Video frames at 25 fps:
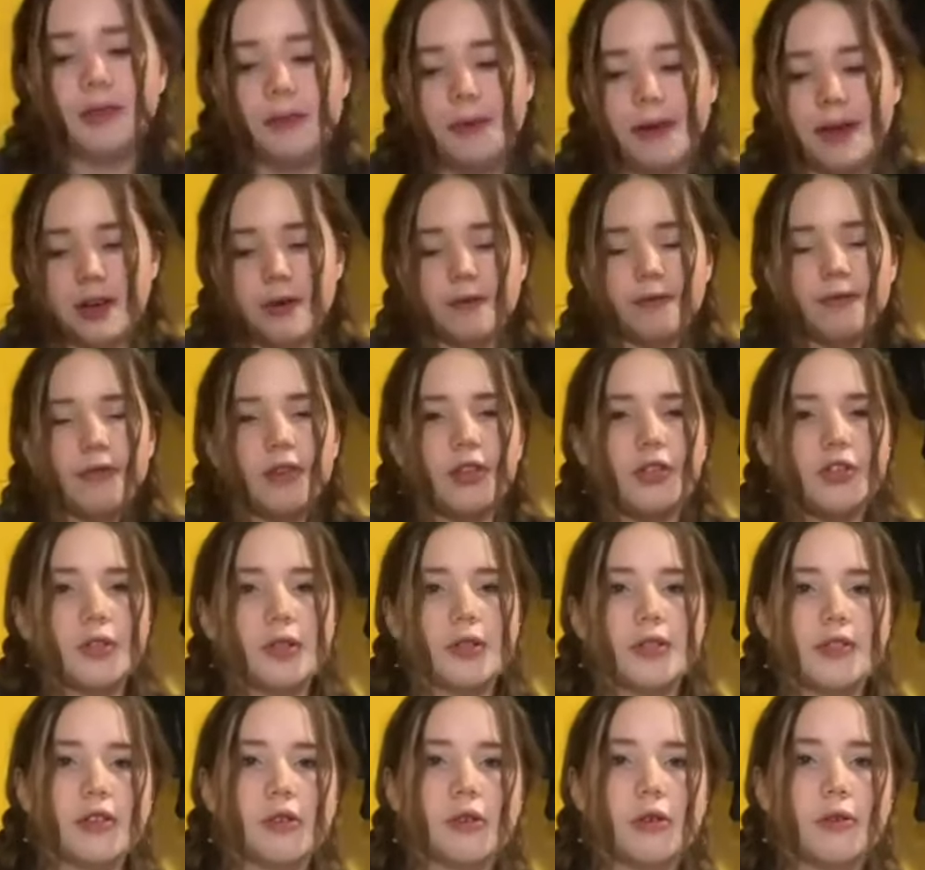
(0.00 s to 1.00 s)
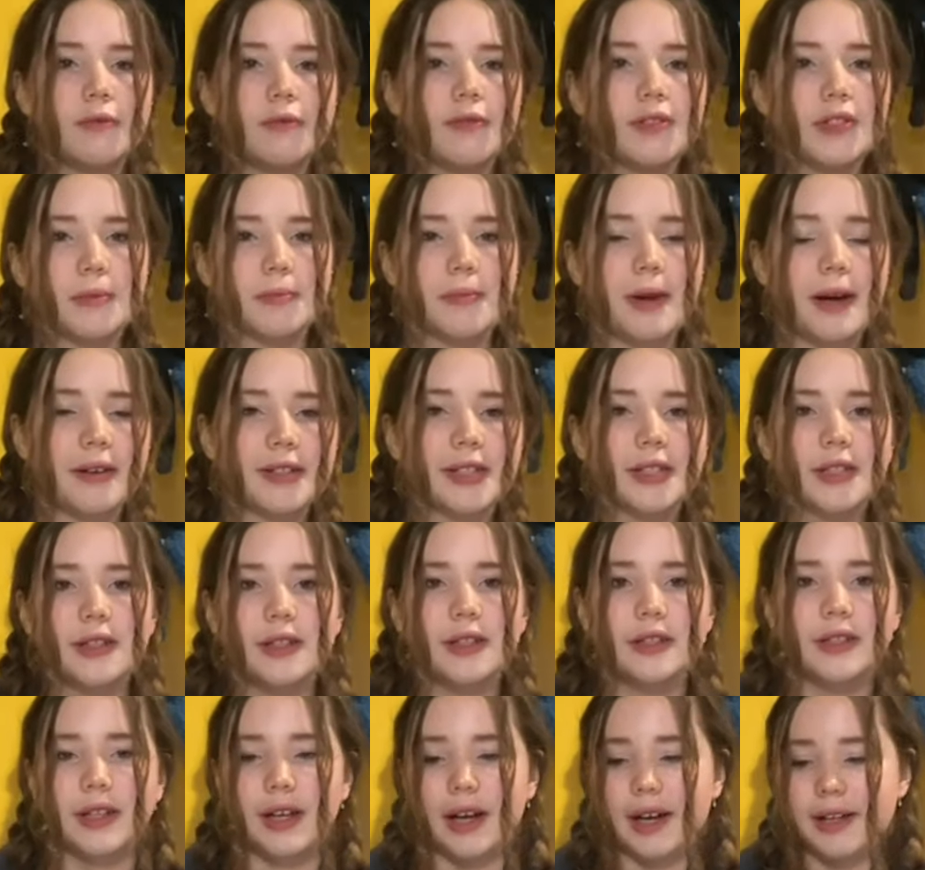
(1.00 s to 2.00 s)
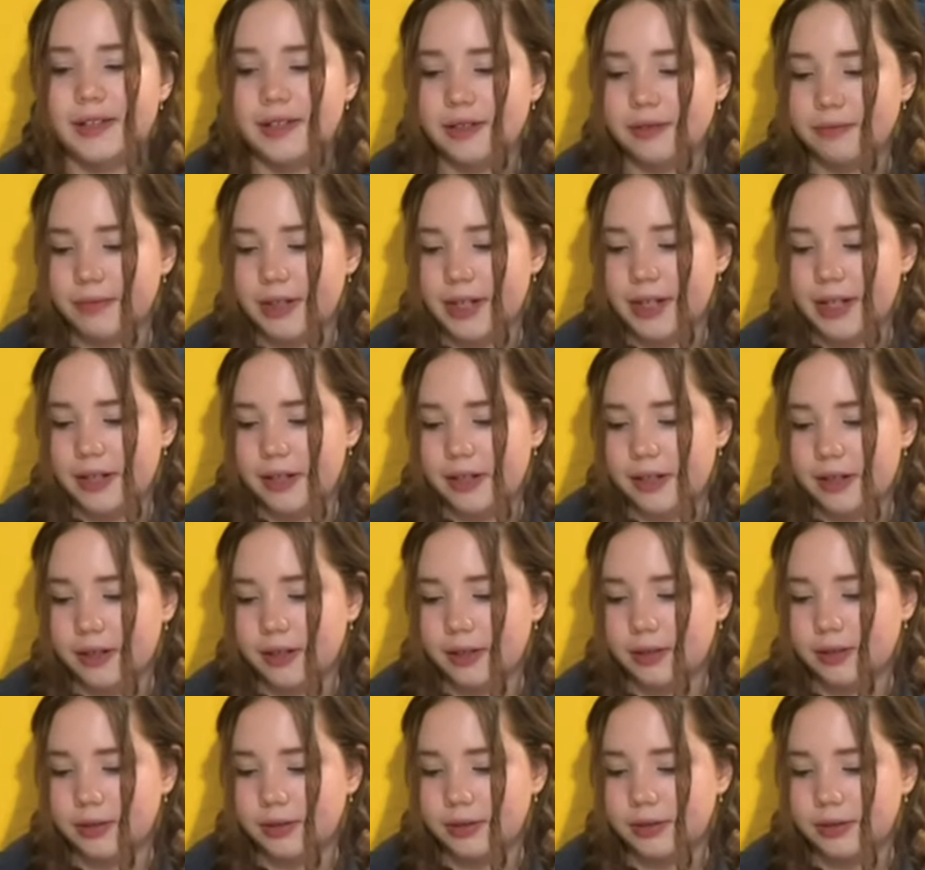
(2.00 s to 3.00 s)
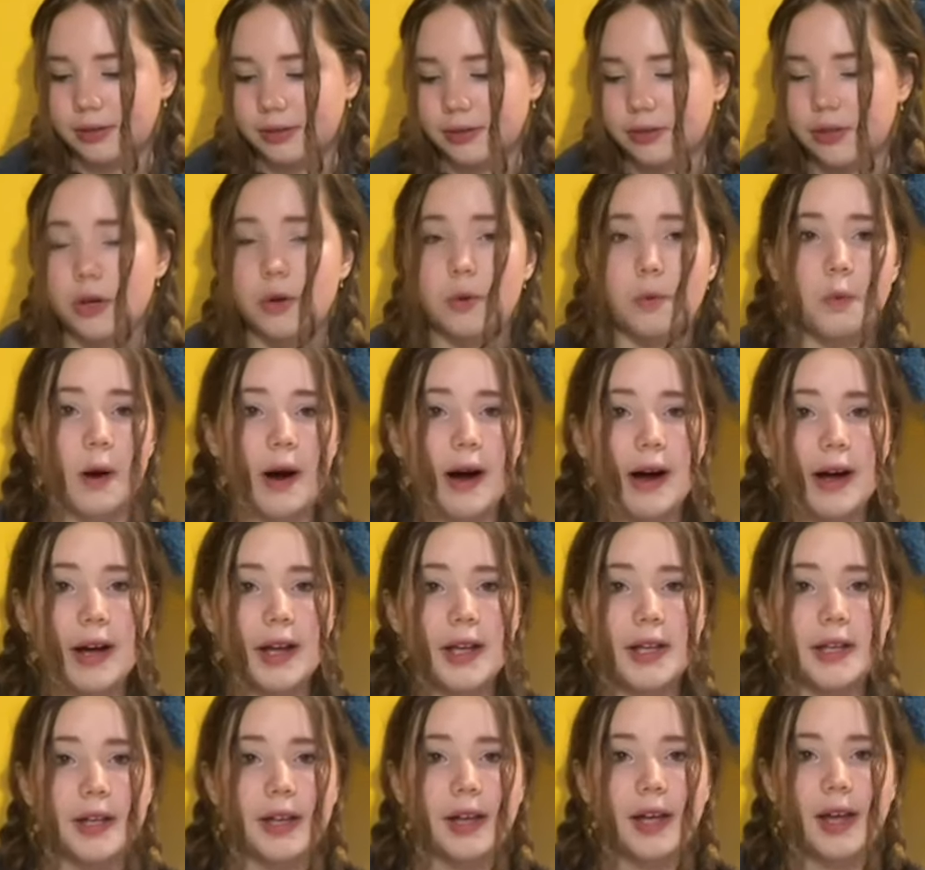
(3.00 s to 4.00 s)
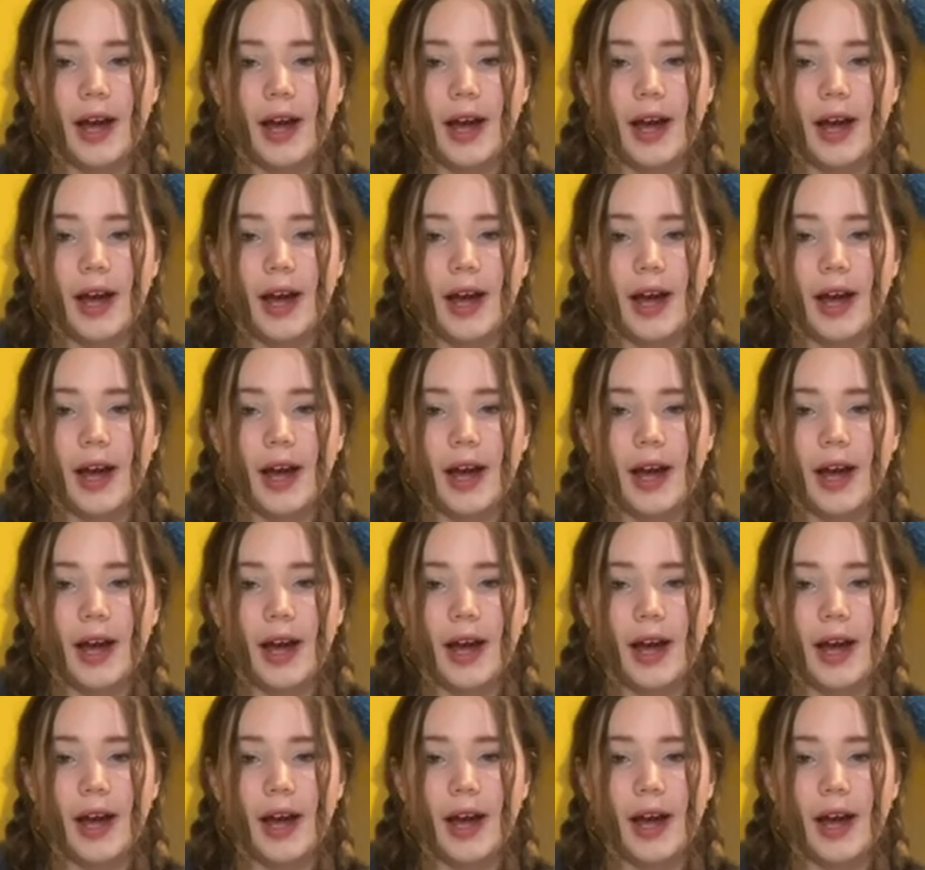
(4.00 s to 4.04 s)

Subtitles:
a bit confused because the author's American. I didn't really know why.